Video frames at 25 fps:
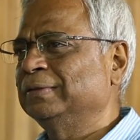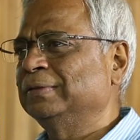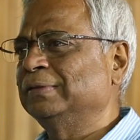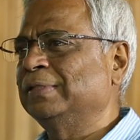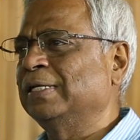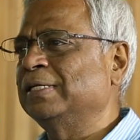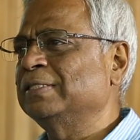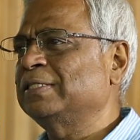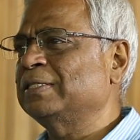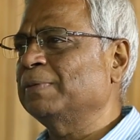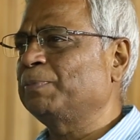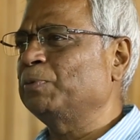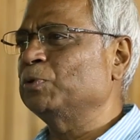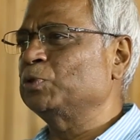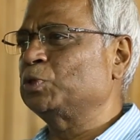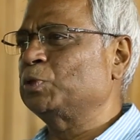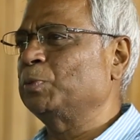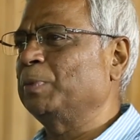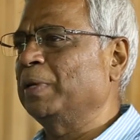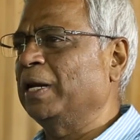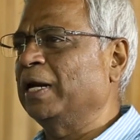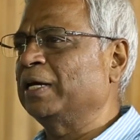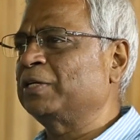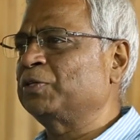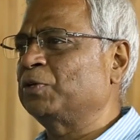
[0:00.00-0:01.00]
there is supposed to
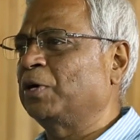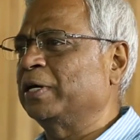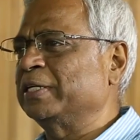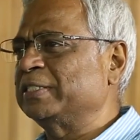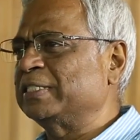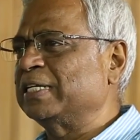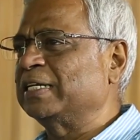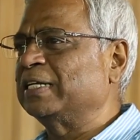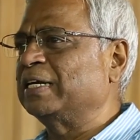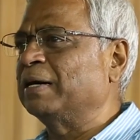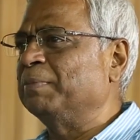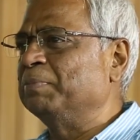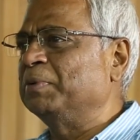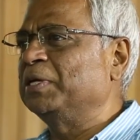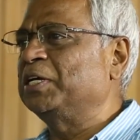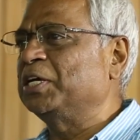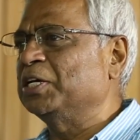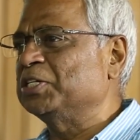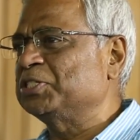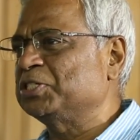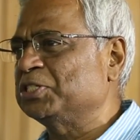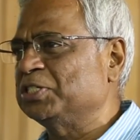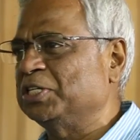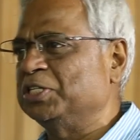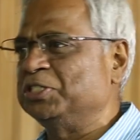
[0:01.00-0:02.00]
be electronics and
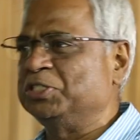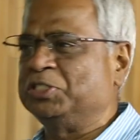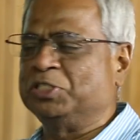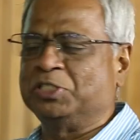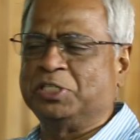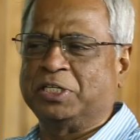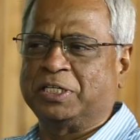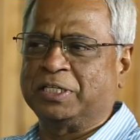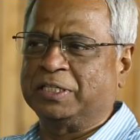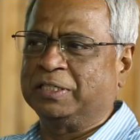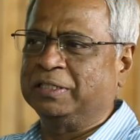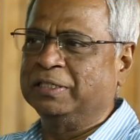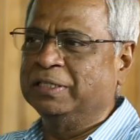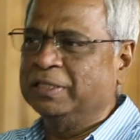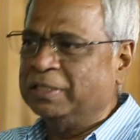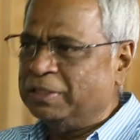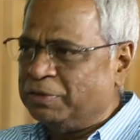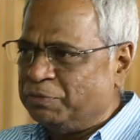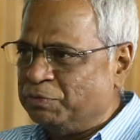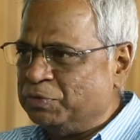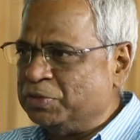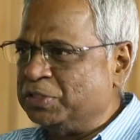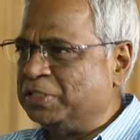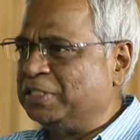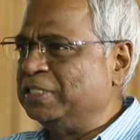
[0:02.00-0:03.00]
communication engineering
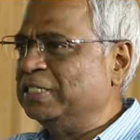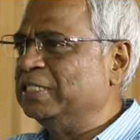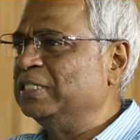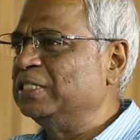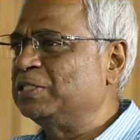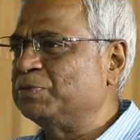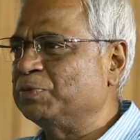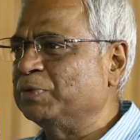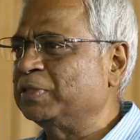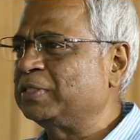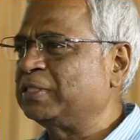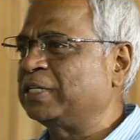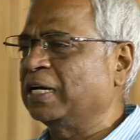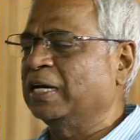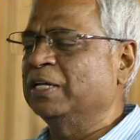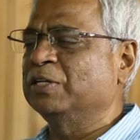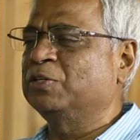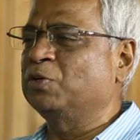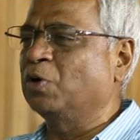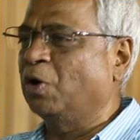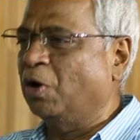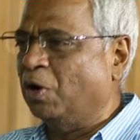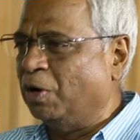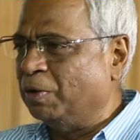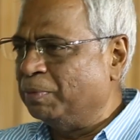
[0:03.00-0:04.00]
which deals with
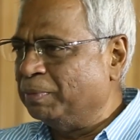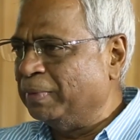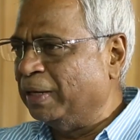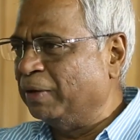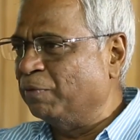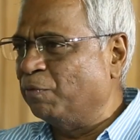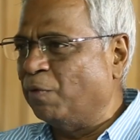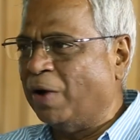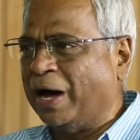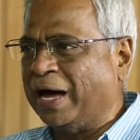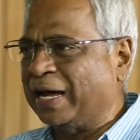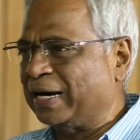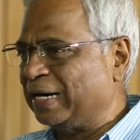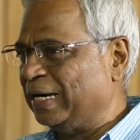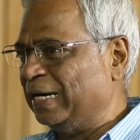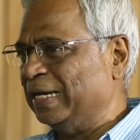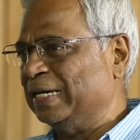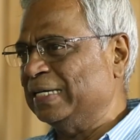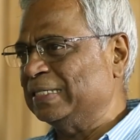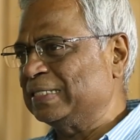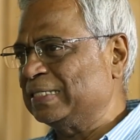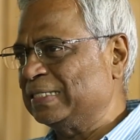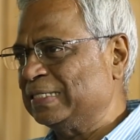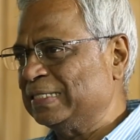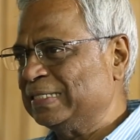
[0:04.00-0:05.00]
telecom and
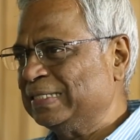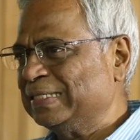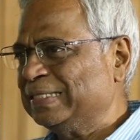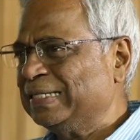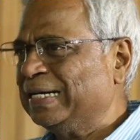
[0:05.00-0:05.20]
wireless,